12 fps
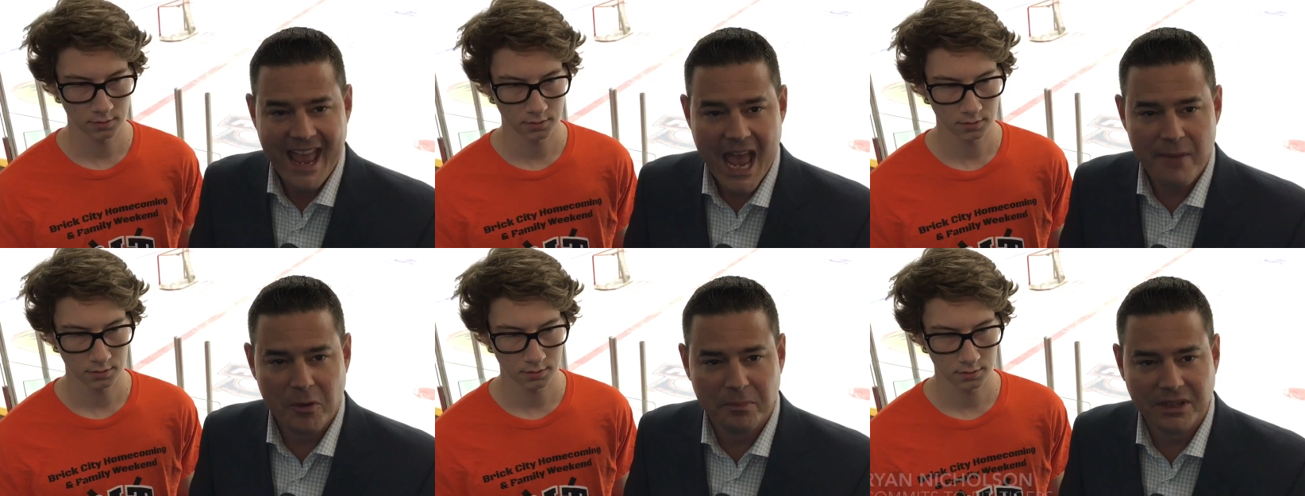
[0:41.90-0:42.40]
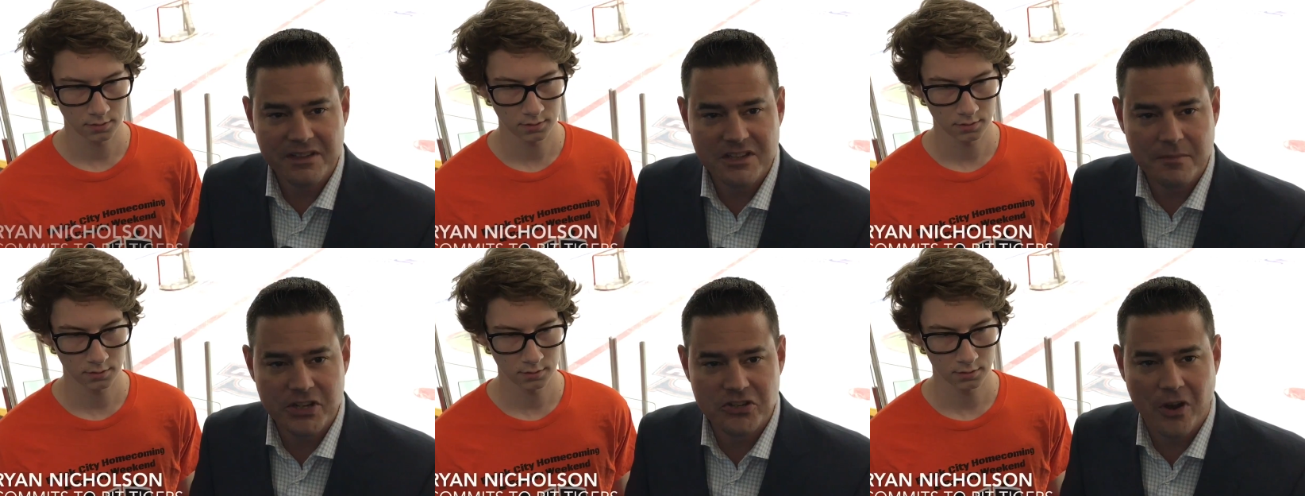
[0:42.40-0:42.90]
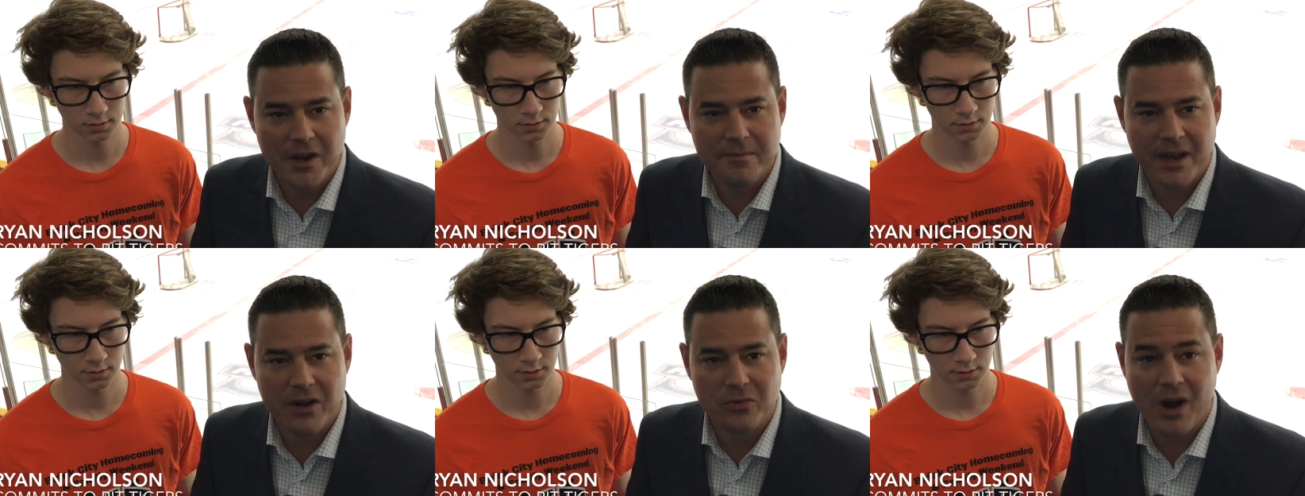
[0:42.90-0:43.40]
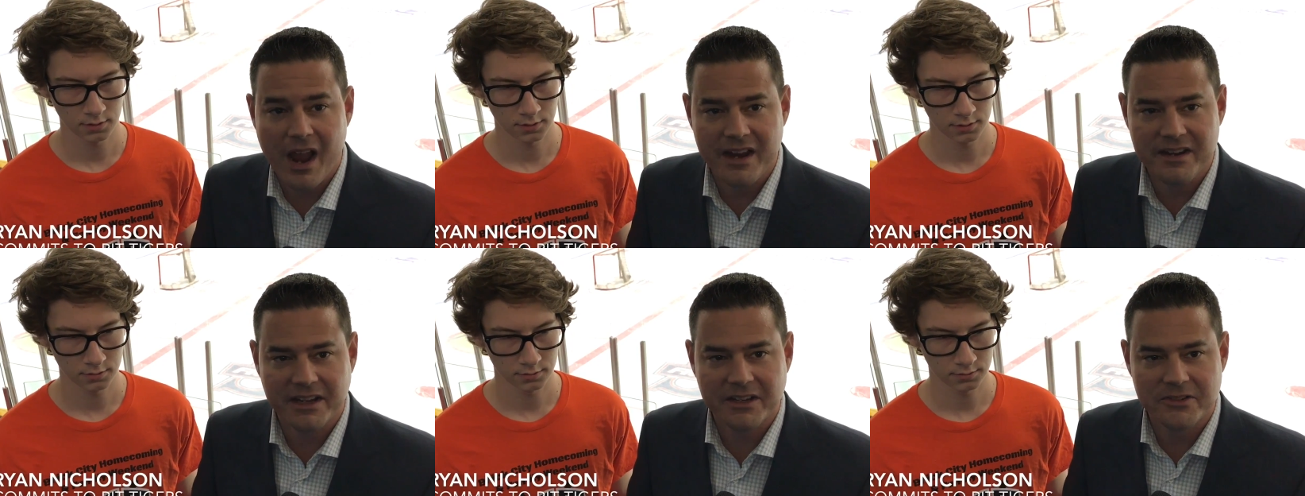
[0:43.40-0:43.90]
Speaker 1: and we're pleased to be joined by
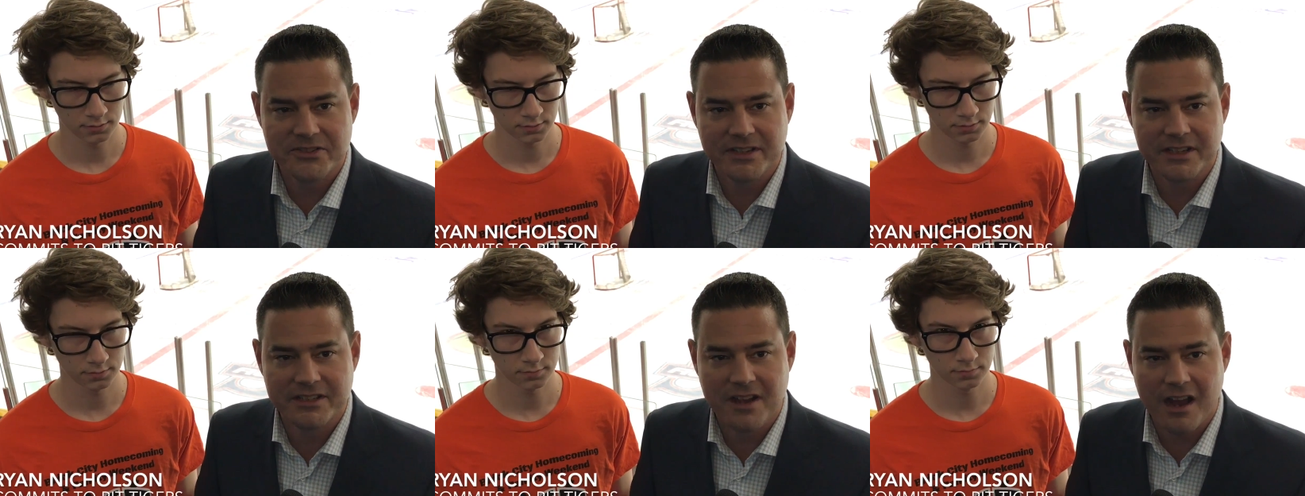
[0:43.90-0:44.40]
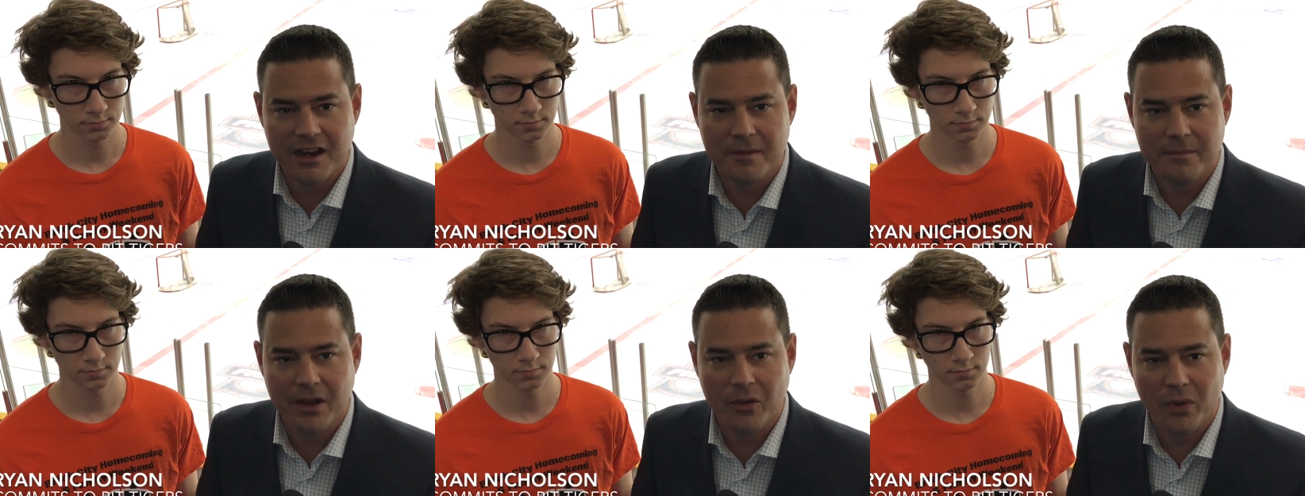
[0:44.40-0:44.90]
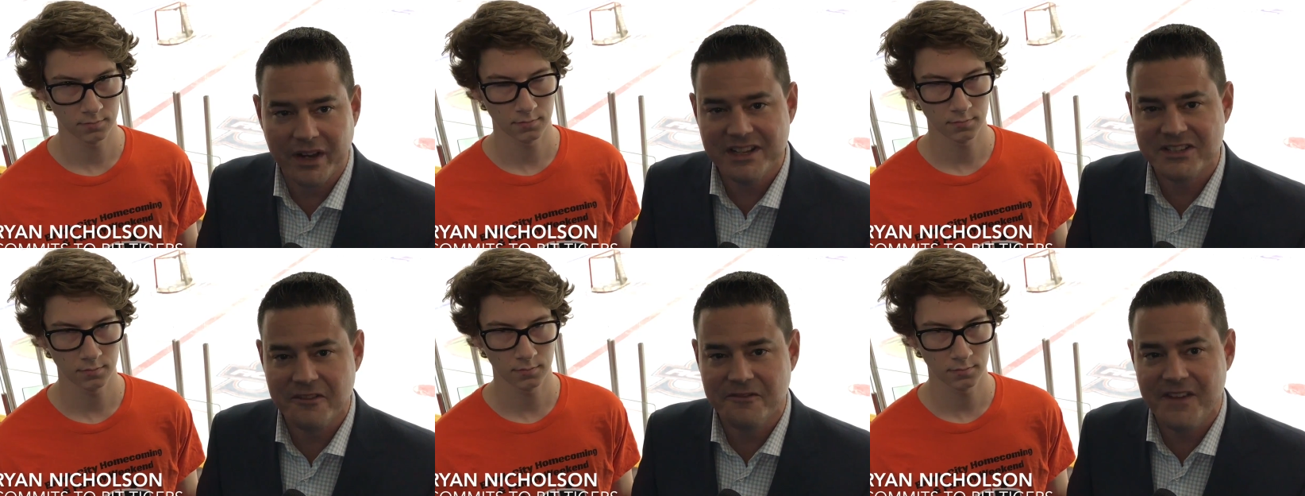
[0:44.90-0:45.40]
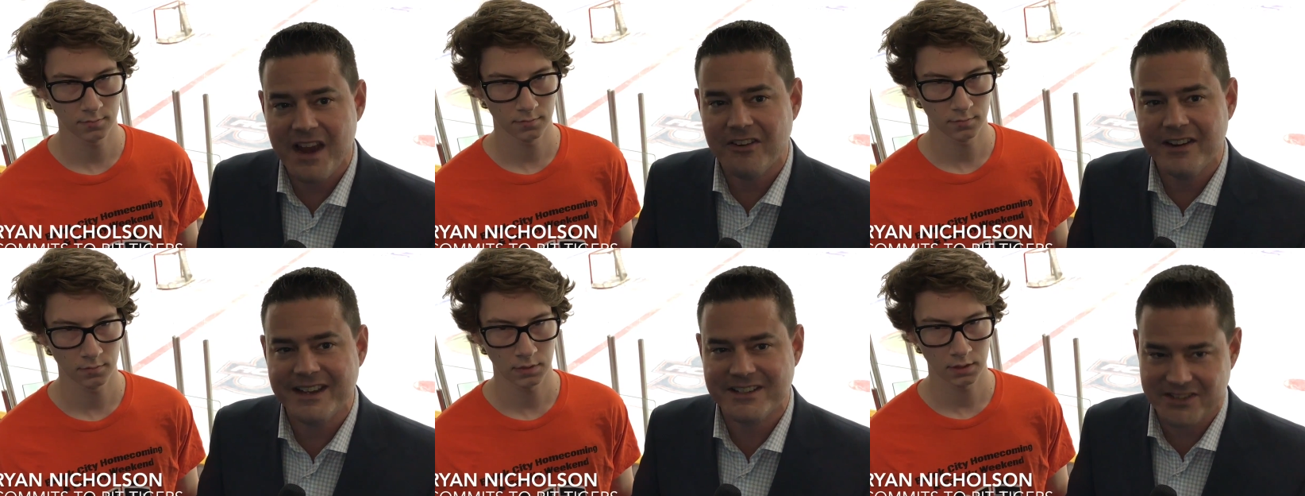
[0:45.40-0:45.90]
Ryan Nicholson to talk about what is a
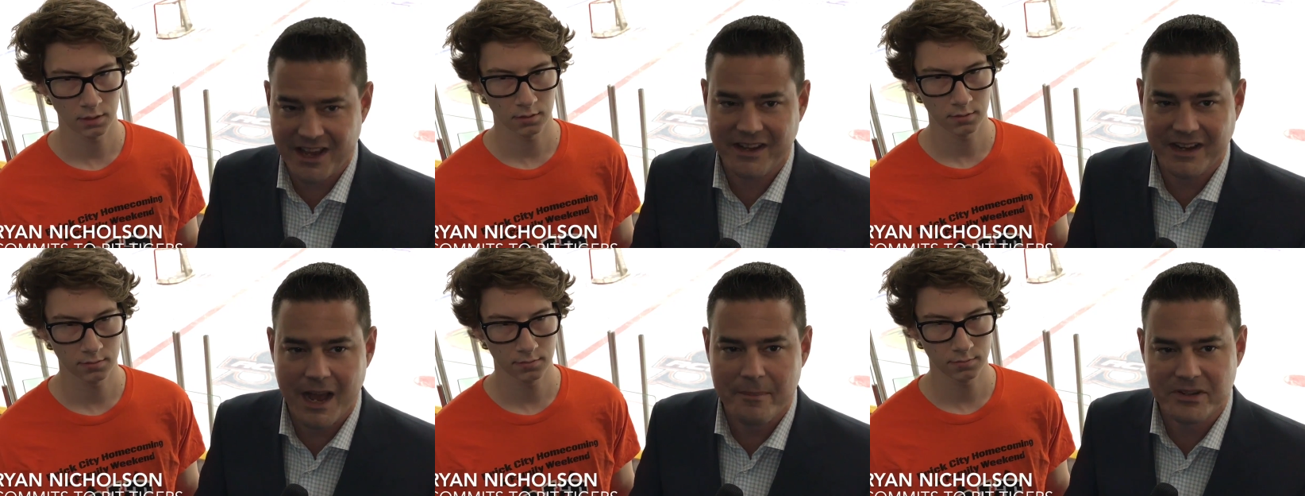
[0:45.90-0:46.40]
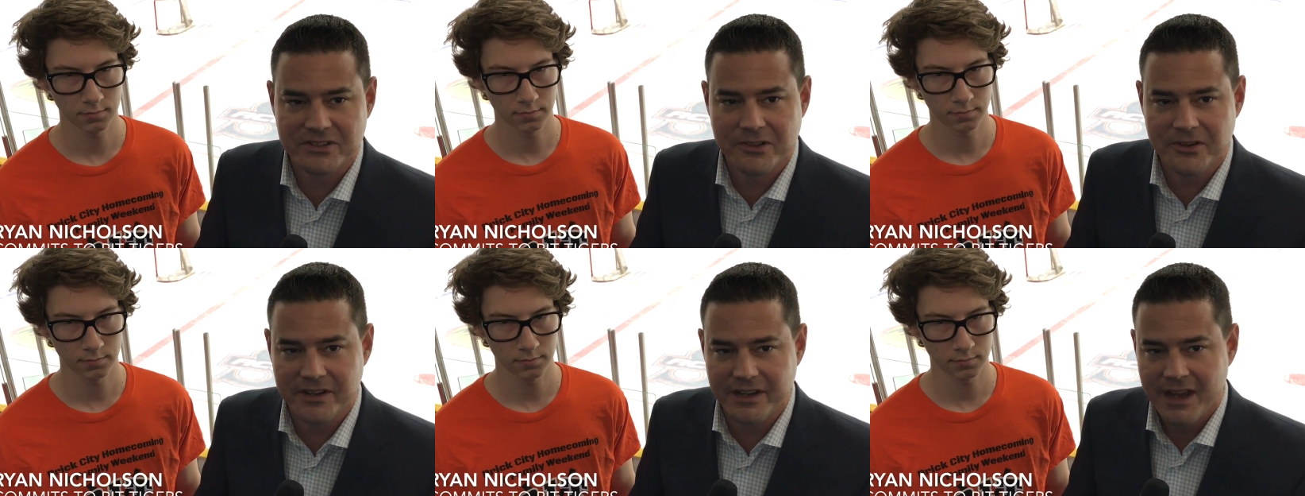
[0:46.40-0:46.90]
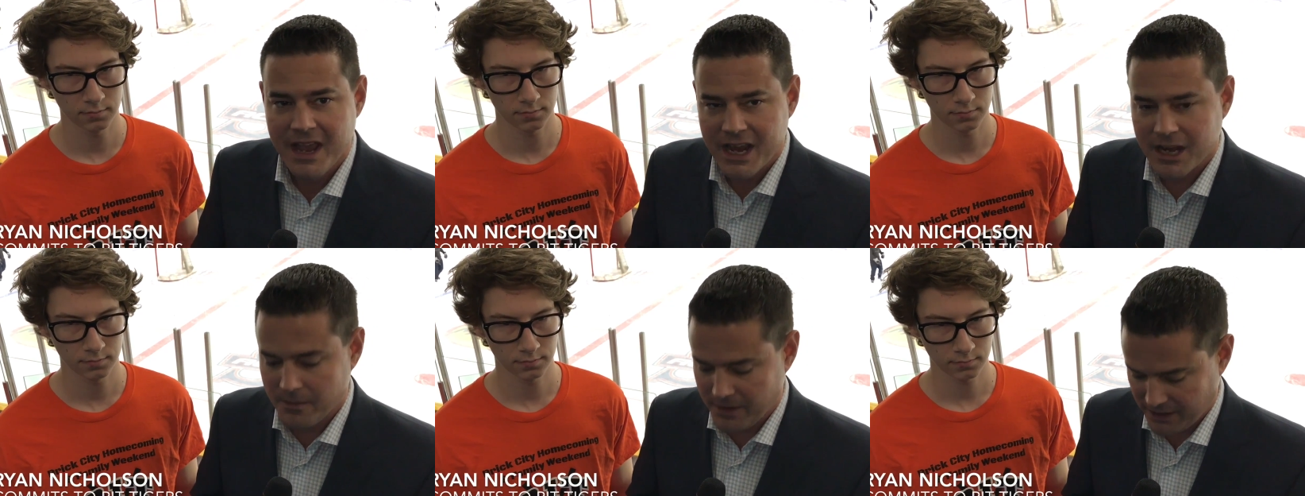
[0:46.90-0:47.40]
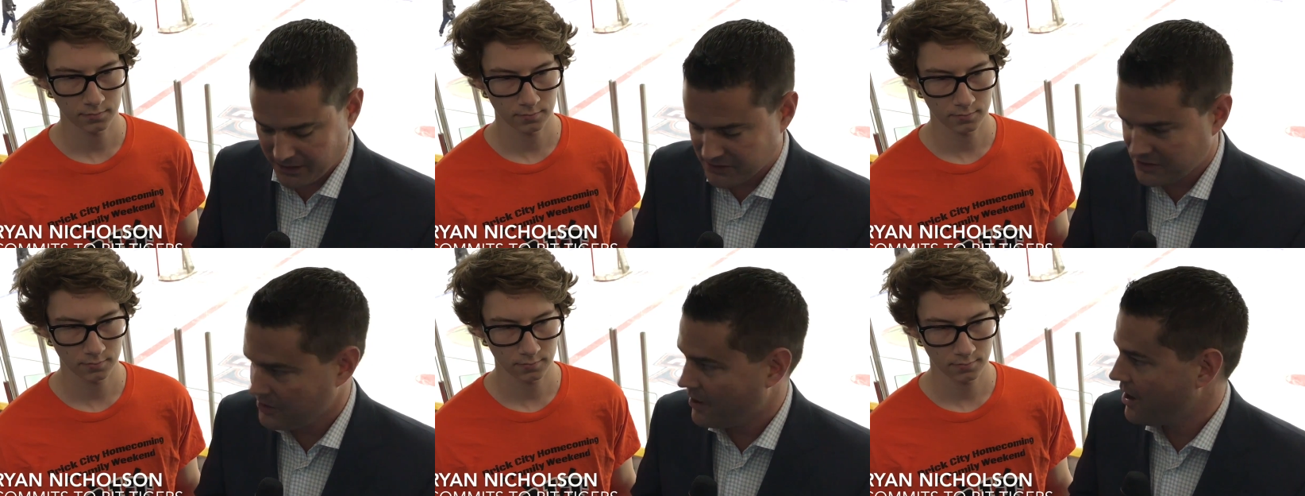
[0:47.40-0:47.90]
very exciting opportunity committing
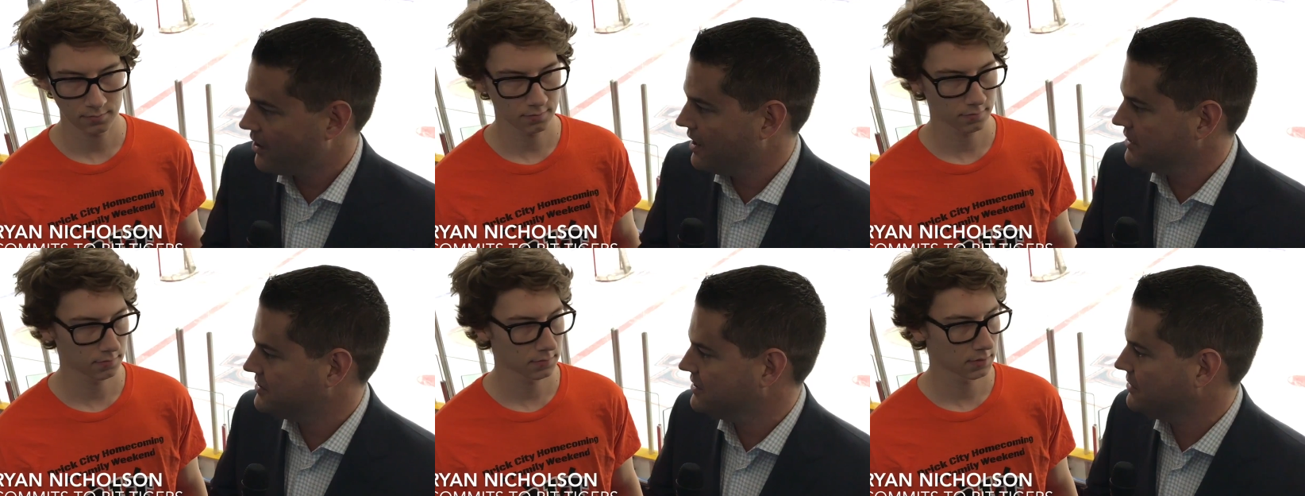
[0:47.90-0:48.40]
to RIT.